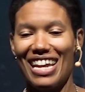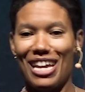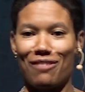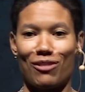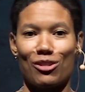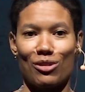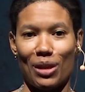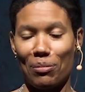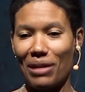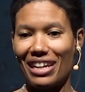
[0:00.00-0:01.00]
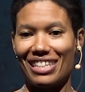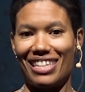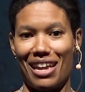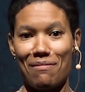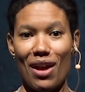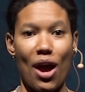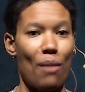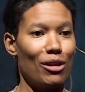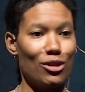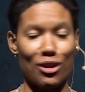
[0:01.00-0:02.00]
in the first row is on the planning team,
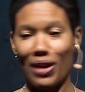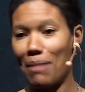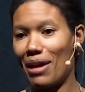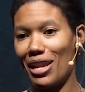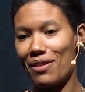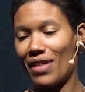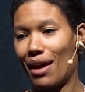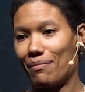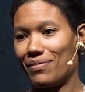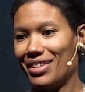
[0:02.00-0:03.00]
but you could grab any of them.